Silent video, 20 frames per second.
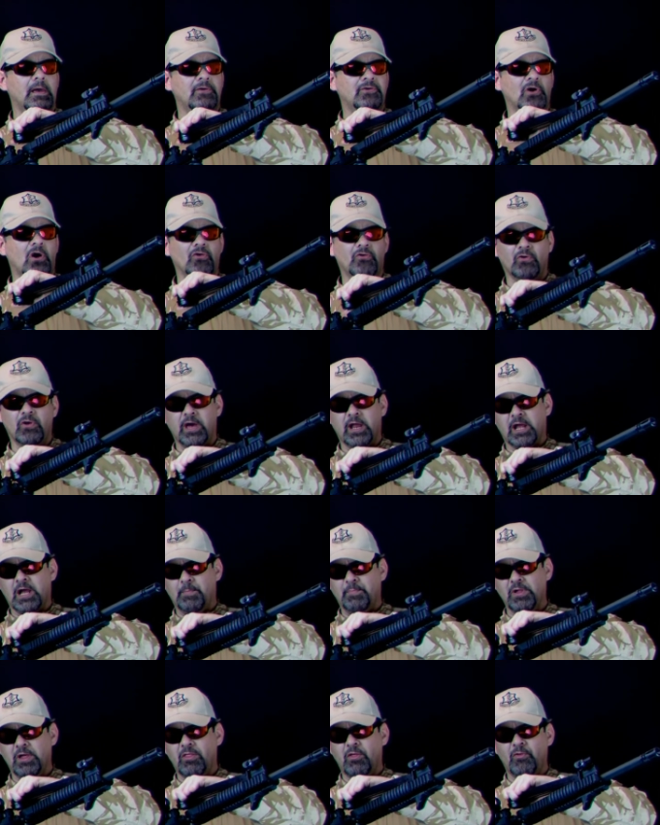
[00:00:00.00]
it's also got a
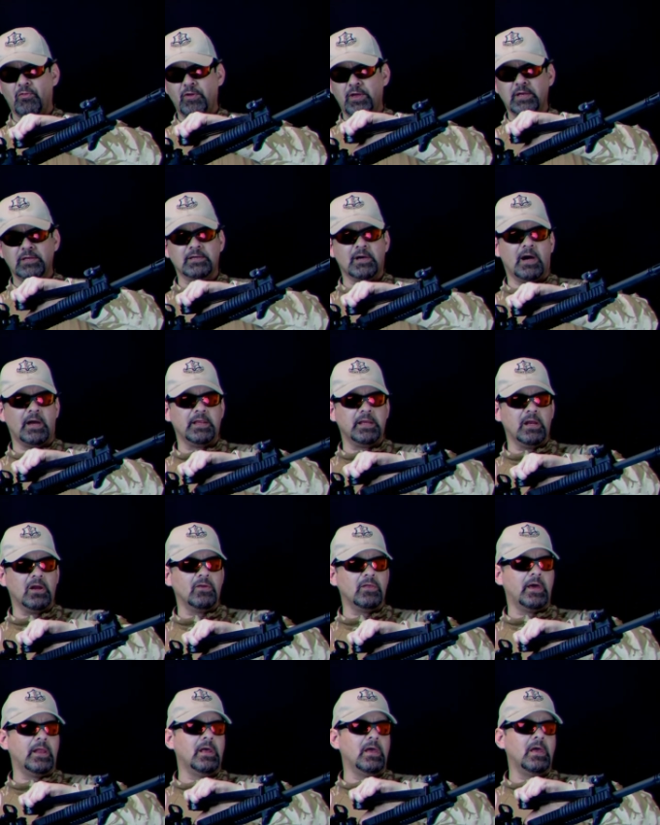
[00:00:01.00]
couple other things on
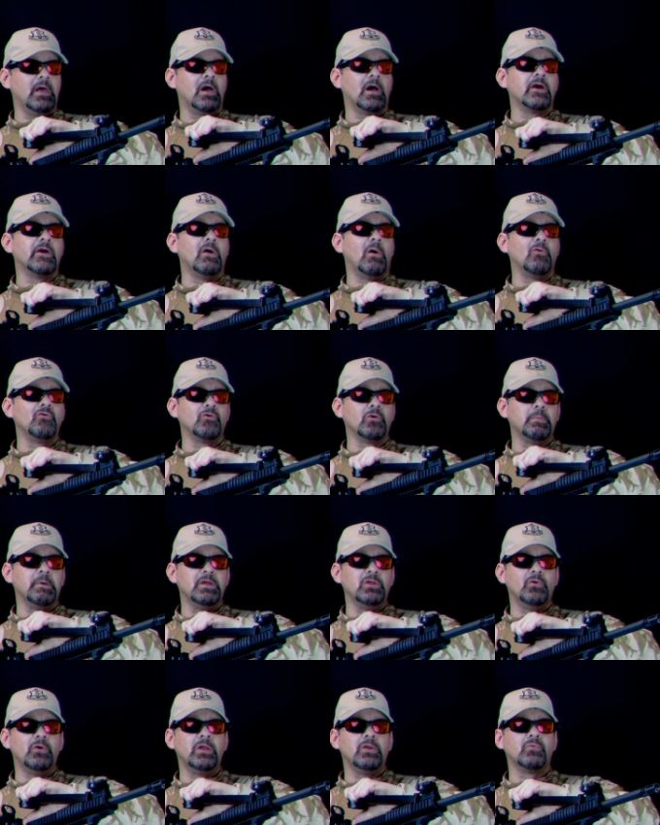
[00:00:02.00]
here that we're going to also
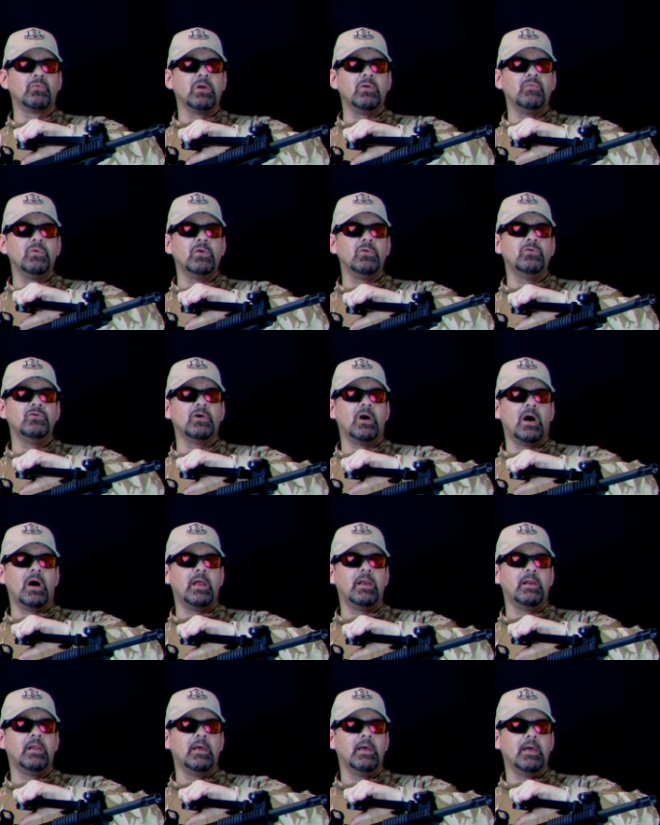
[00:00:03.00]
be doing reviews
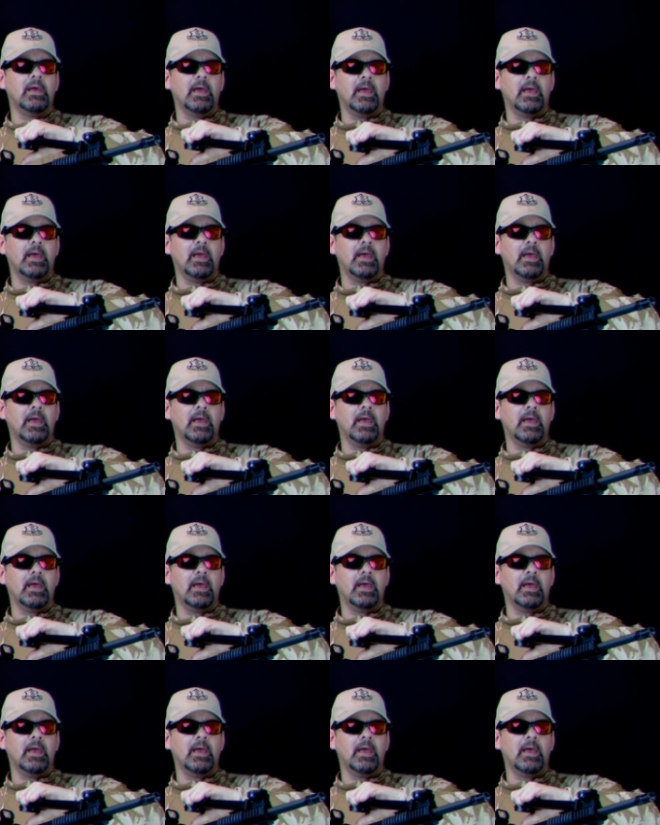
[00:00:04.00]
on,